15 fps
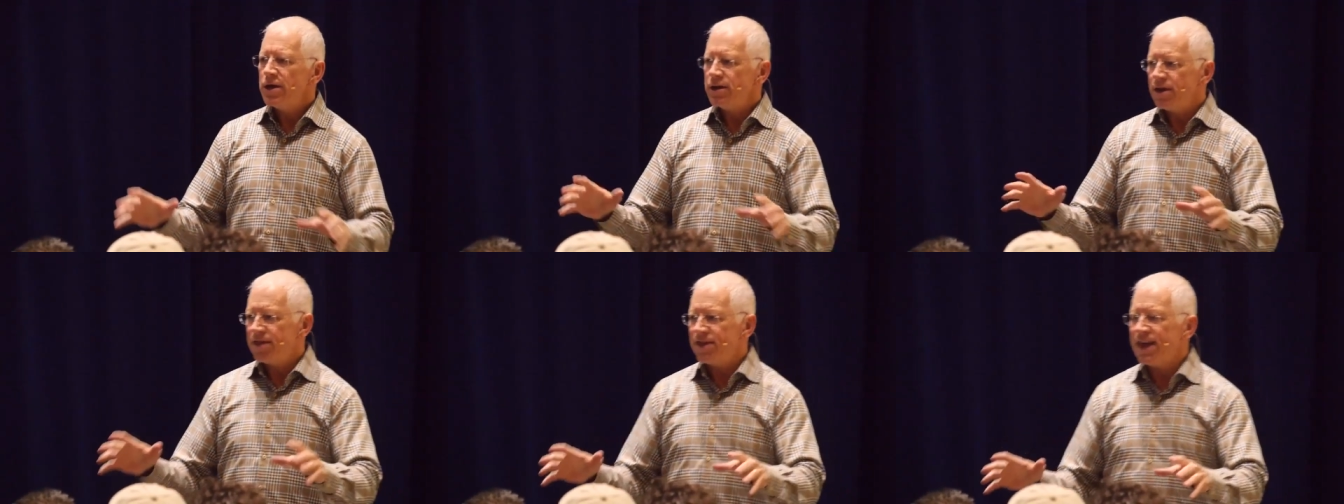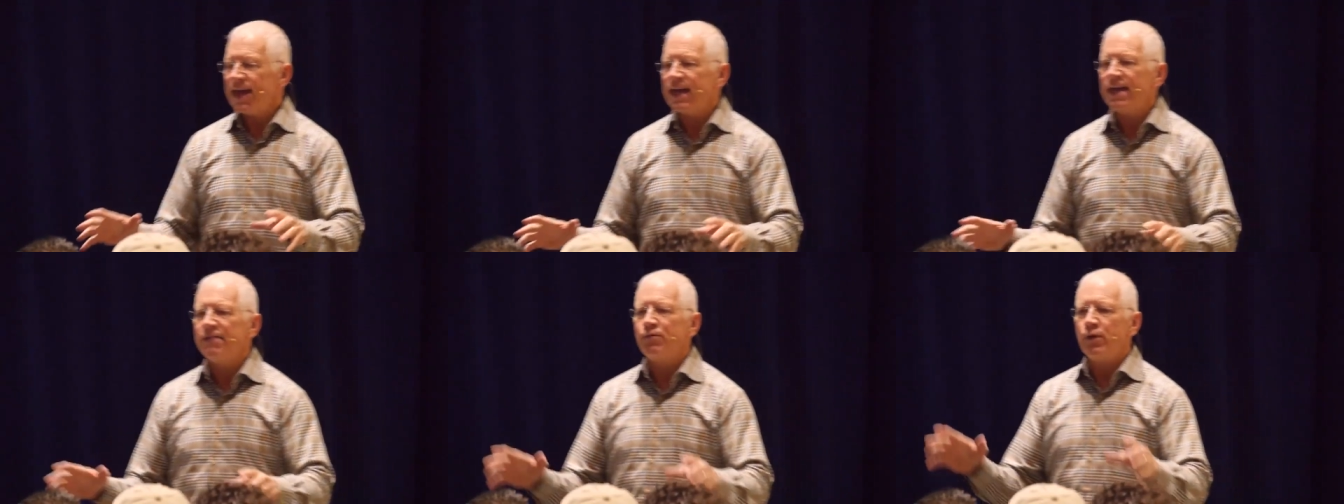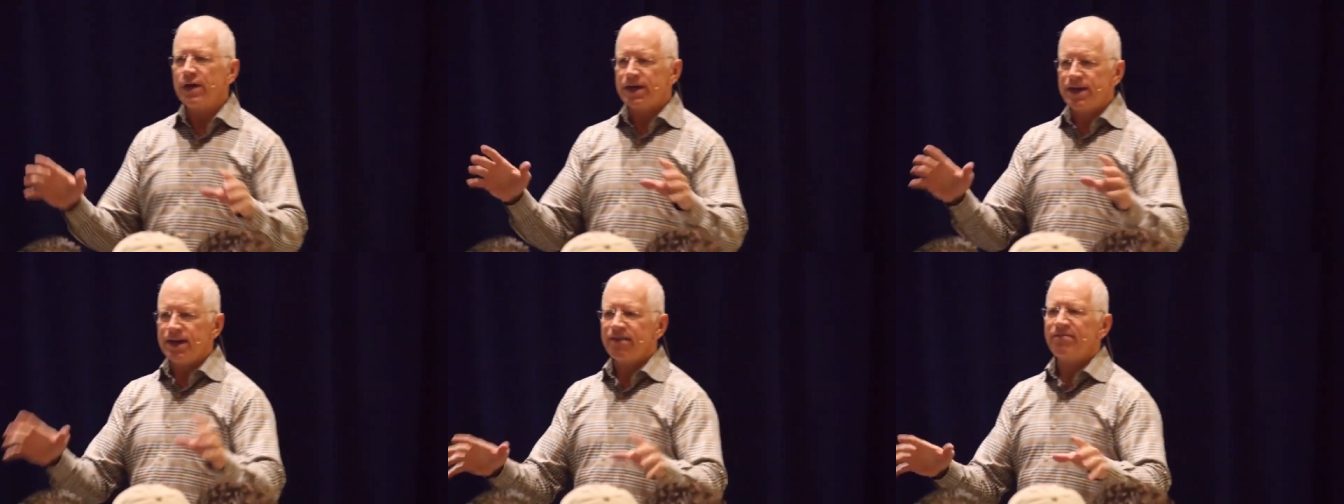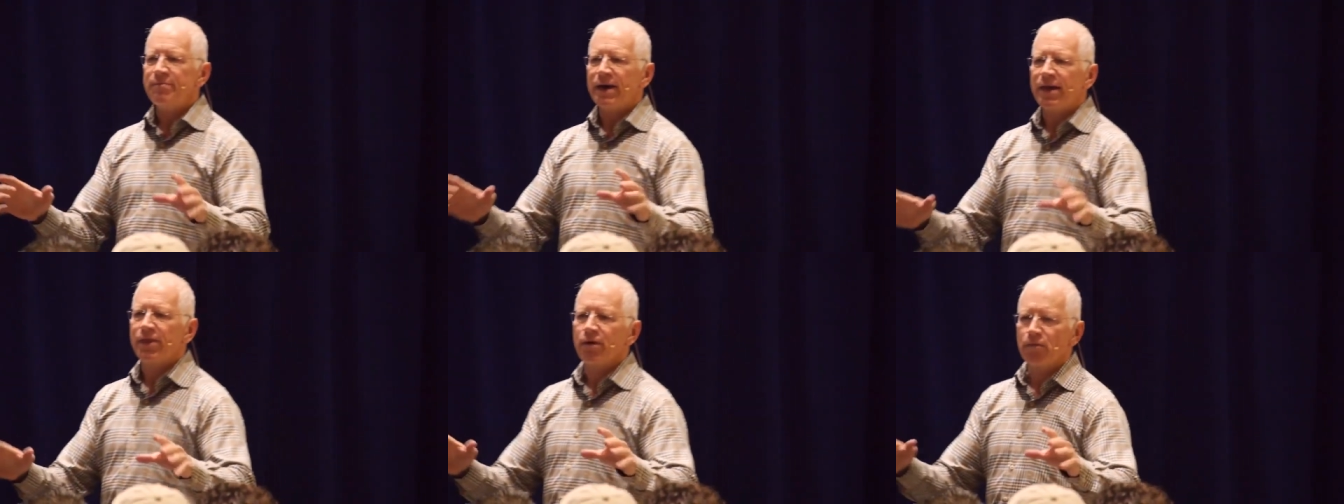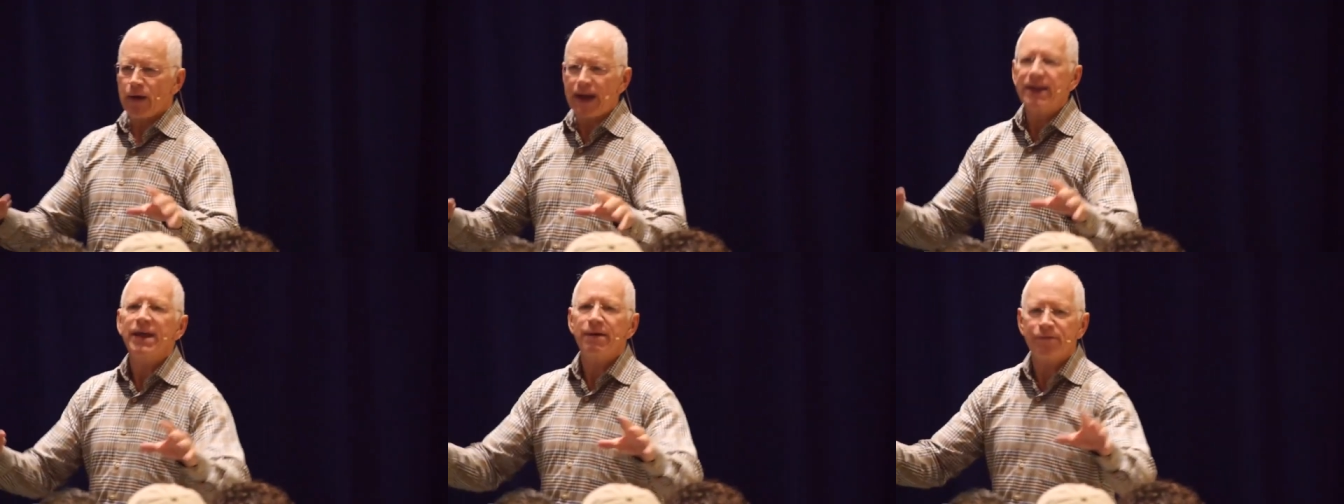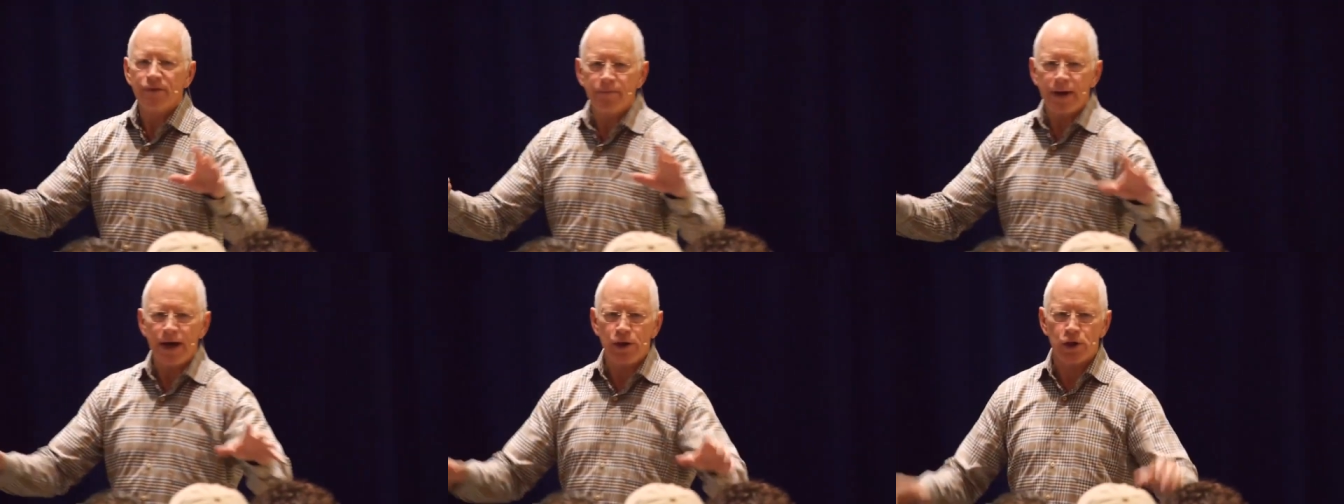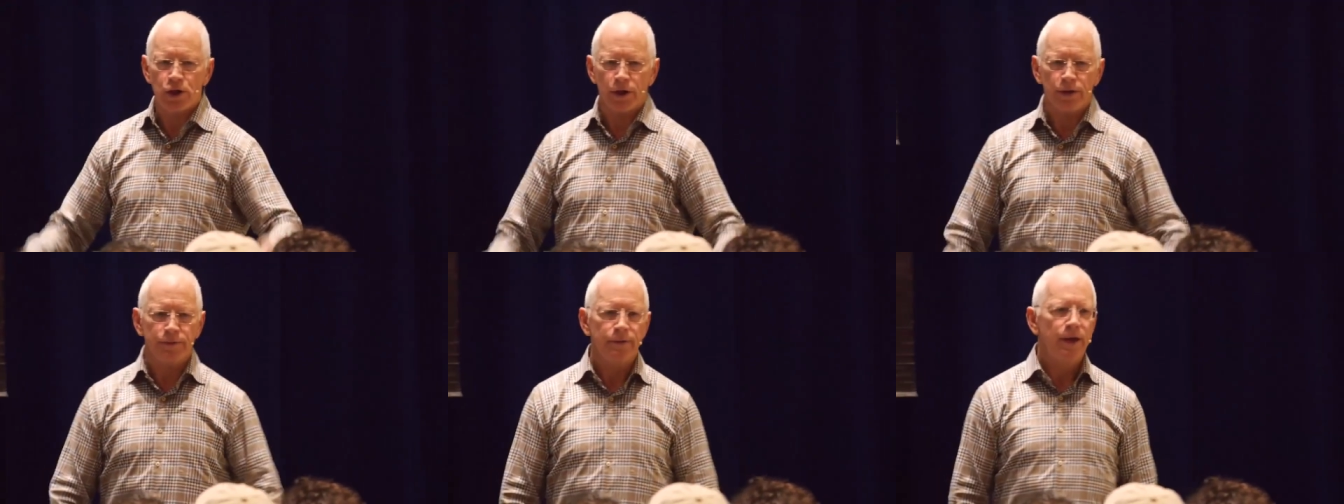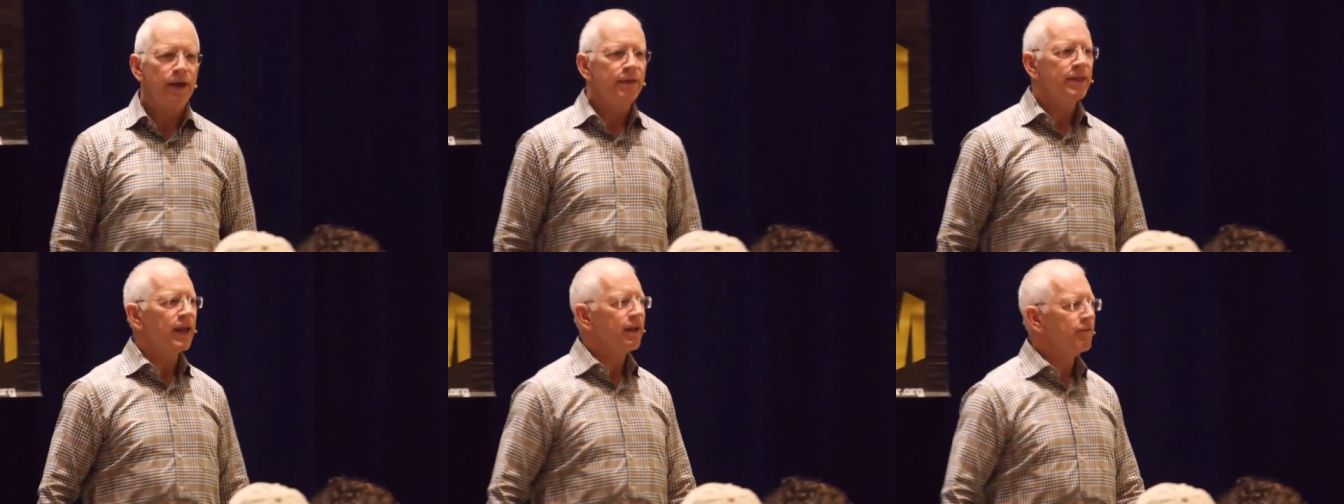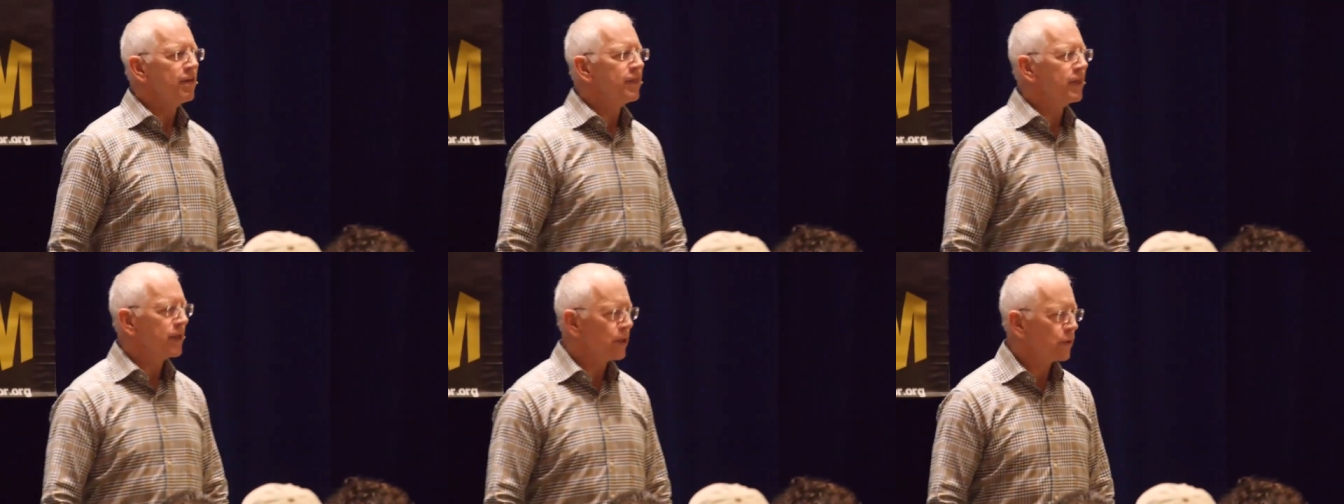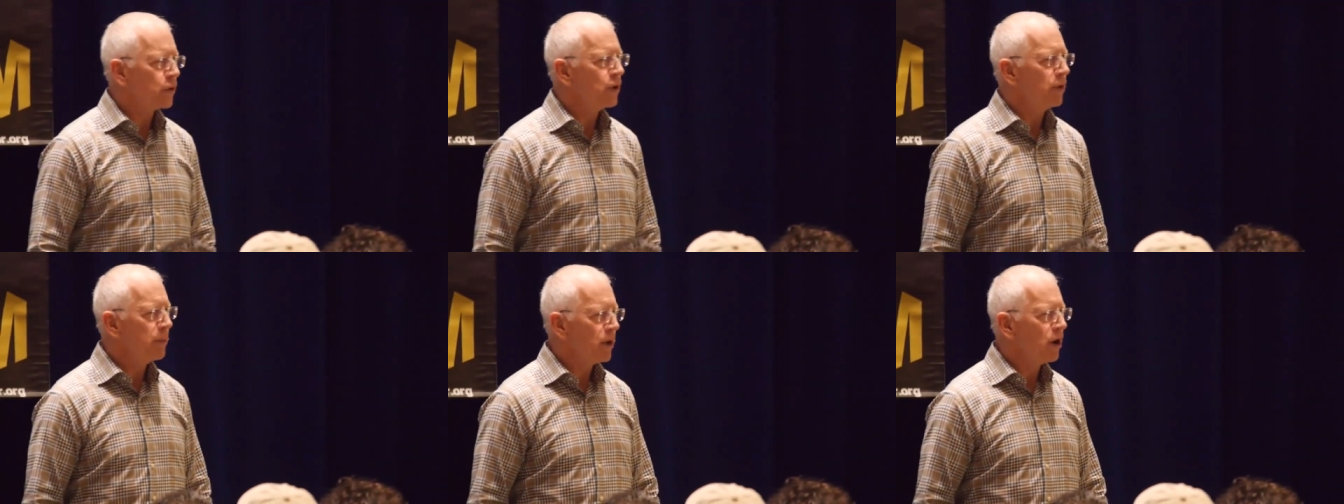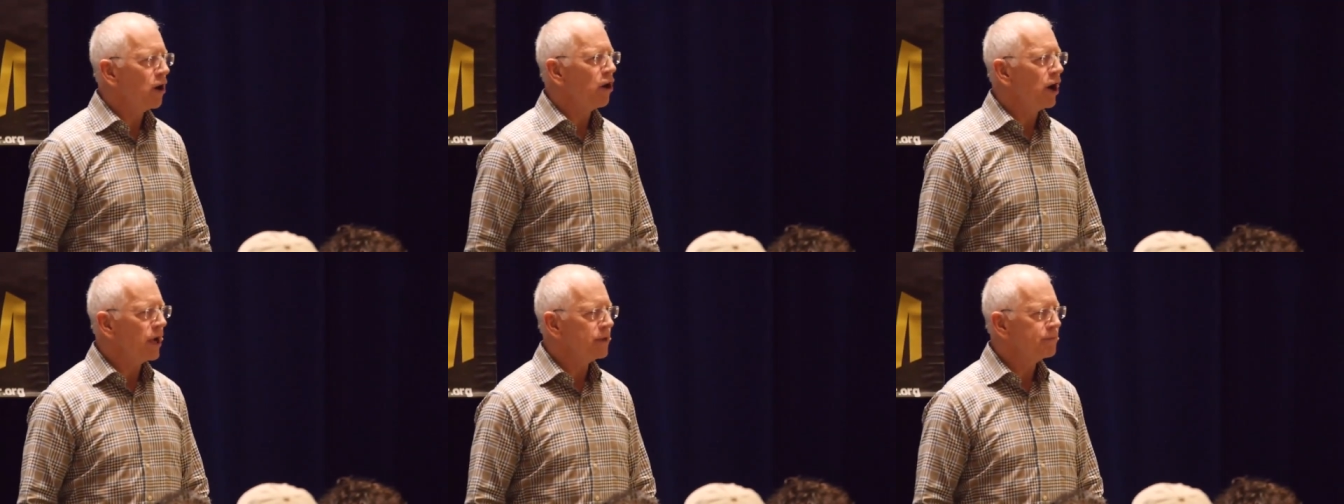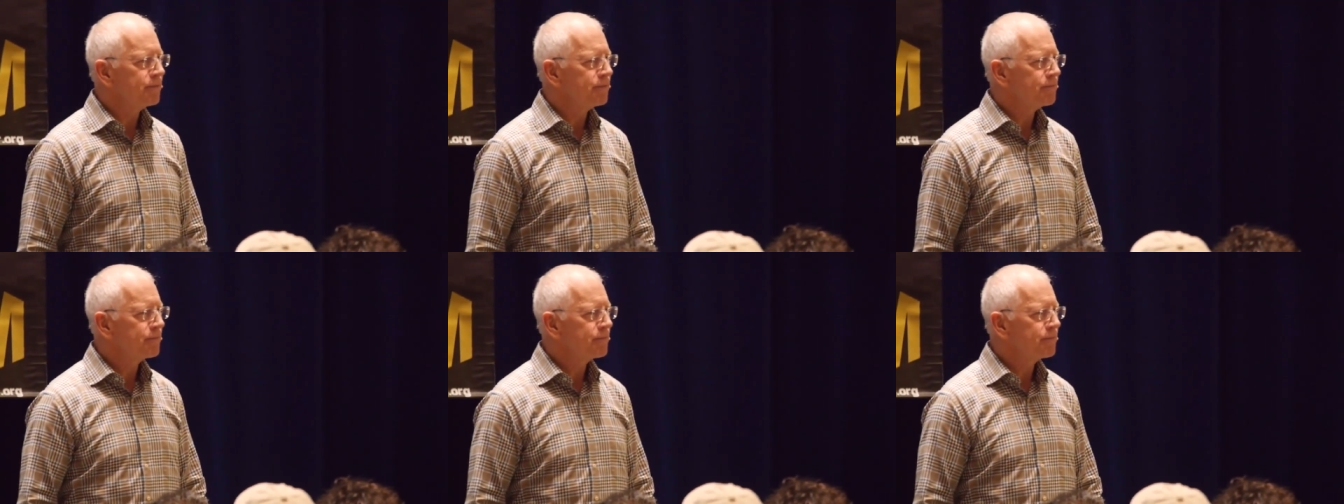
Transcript: to think if we give men the right information, that everything is going to be all right.